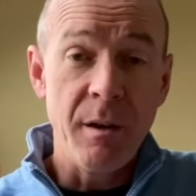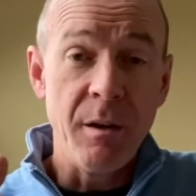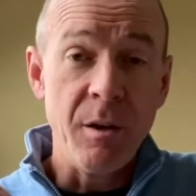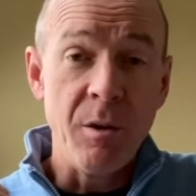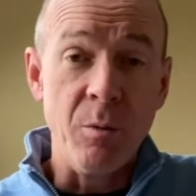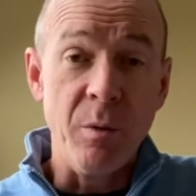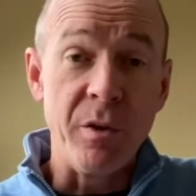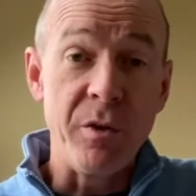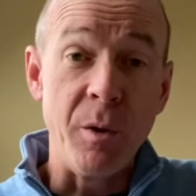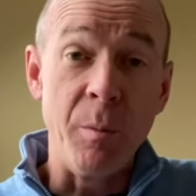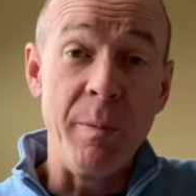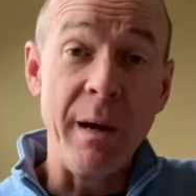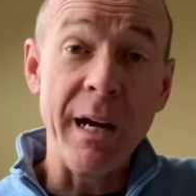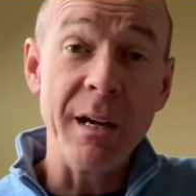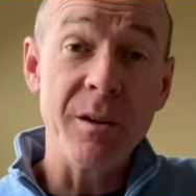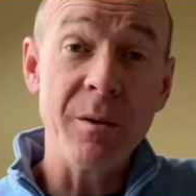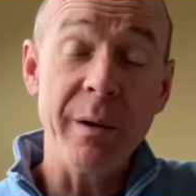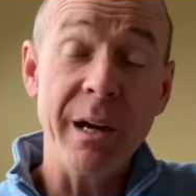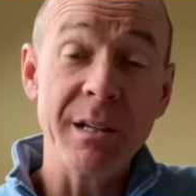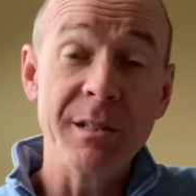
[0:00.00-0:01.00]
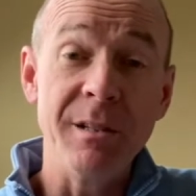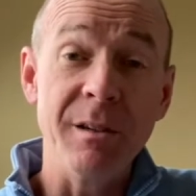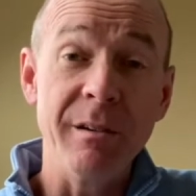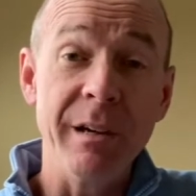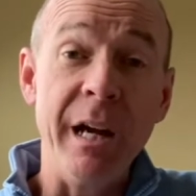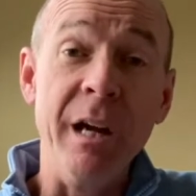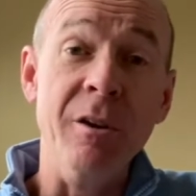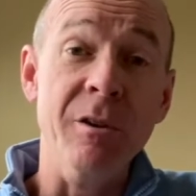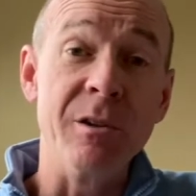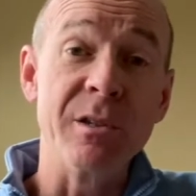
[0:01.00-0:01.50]
with your band director
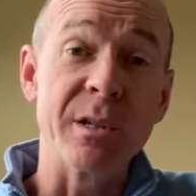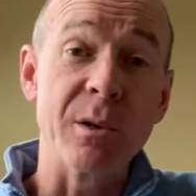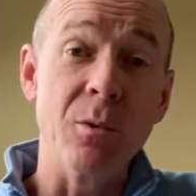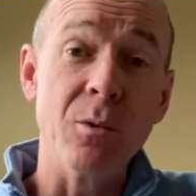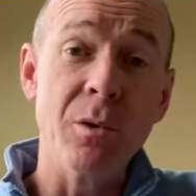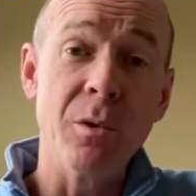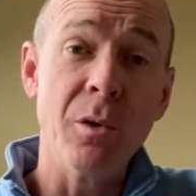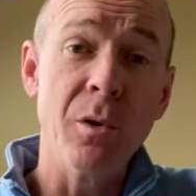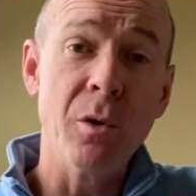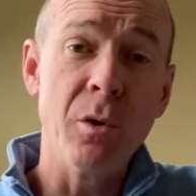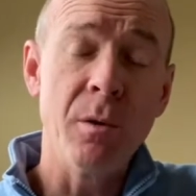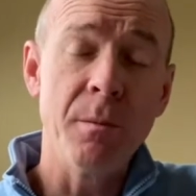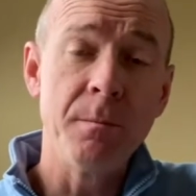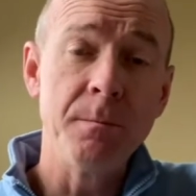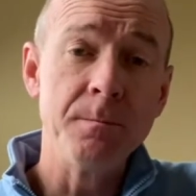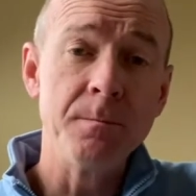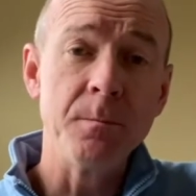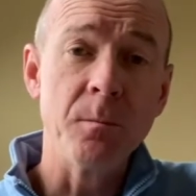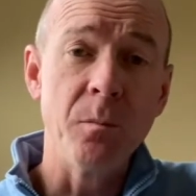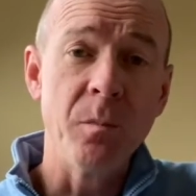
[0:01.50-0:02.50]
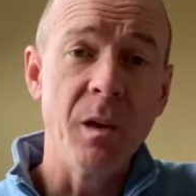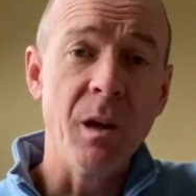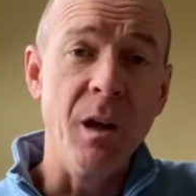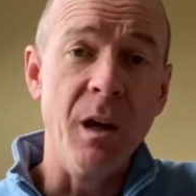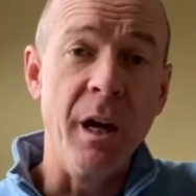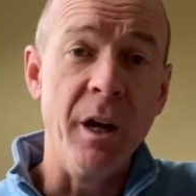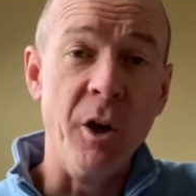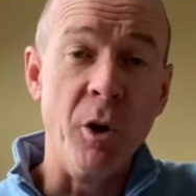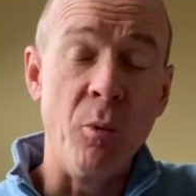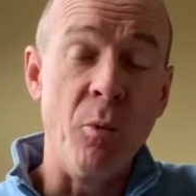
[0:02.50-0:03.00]
at your school,
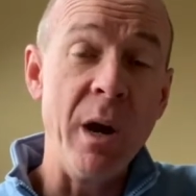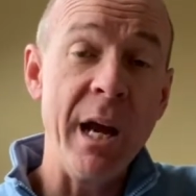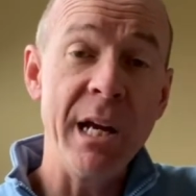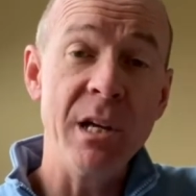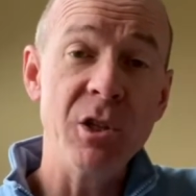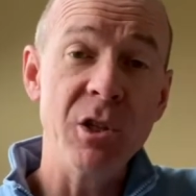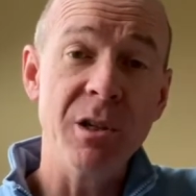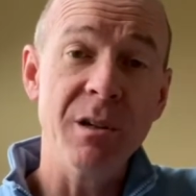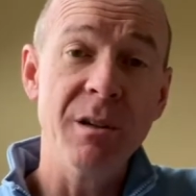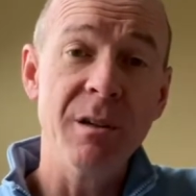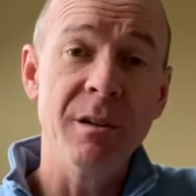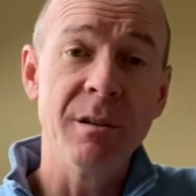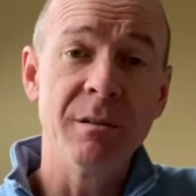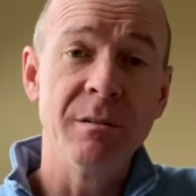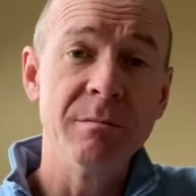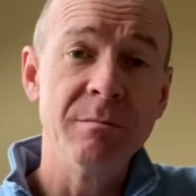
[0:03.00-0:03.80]
an arranger,